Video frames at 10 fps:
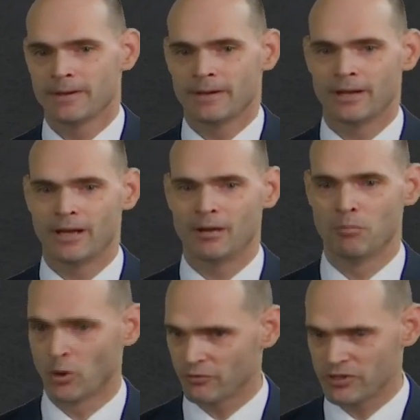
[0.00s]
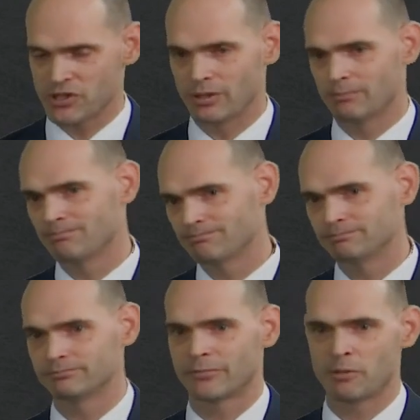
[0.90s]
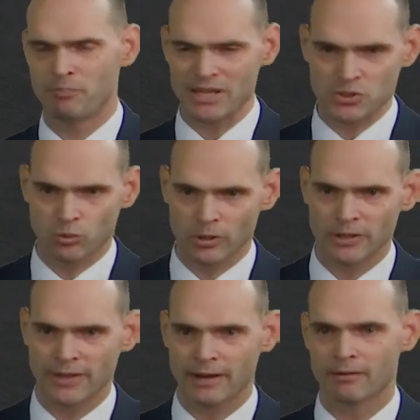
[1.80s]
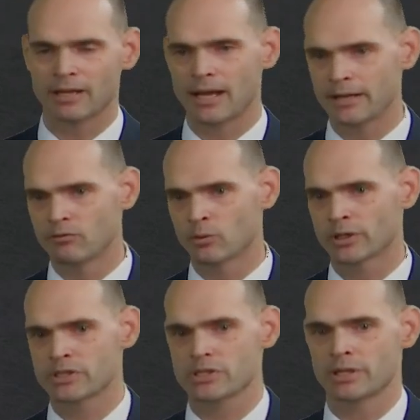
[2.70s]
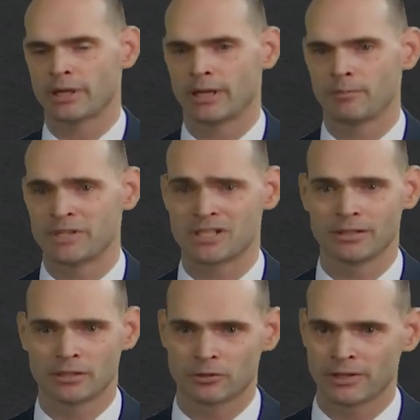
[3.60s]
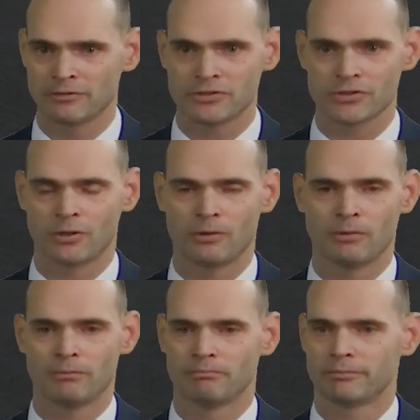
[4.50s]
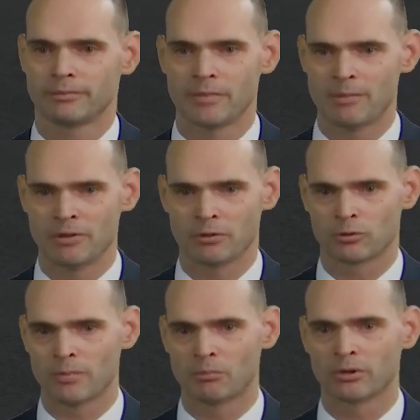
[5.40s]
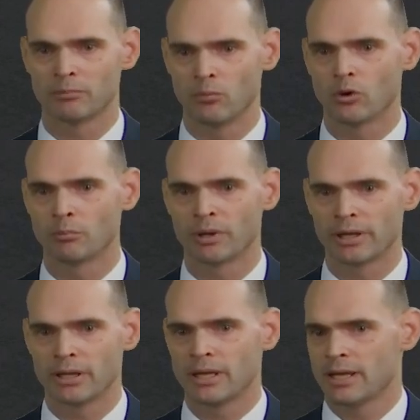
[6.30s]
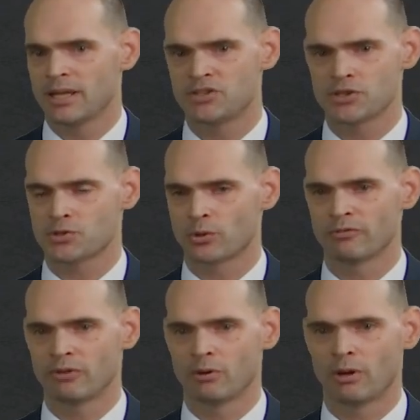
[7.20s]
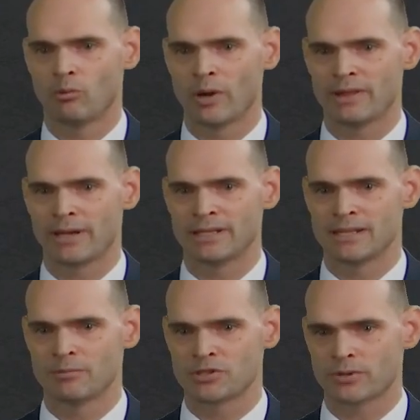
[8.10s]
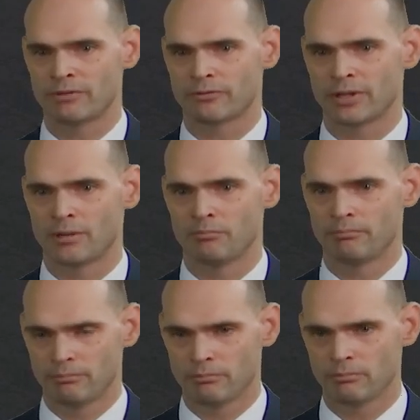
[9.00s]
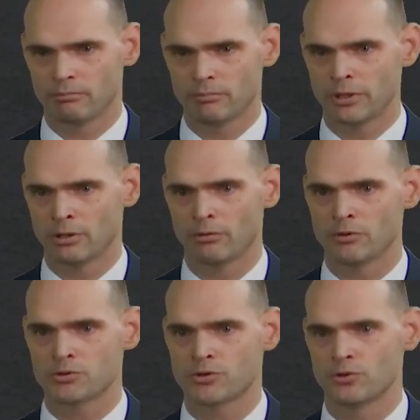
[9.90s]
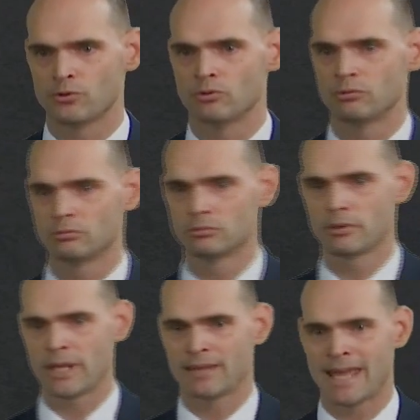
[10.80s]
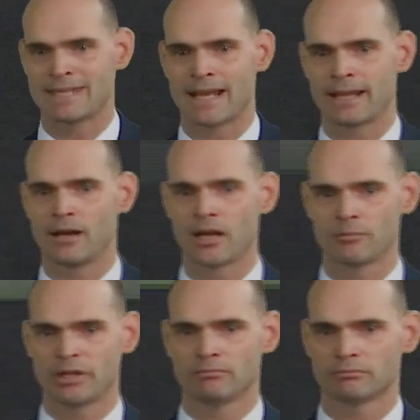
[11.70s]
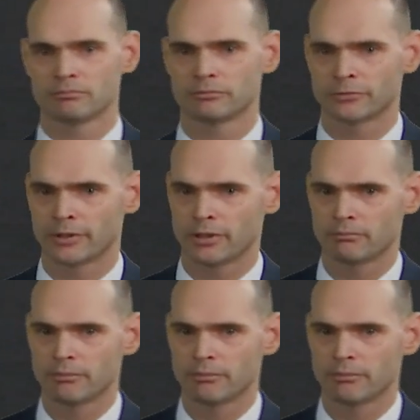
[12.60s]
Motive isn't the best word there. It kind of works. It's alliterative, so maybe they'll remember it more, but it's just sort of a way that I demonstrate for them, those two, that dichotomy, right?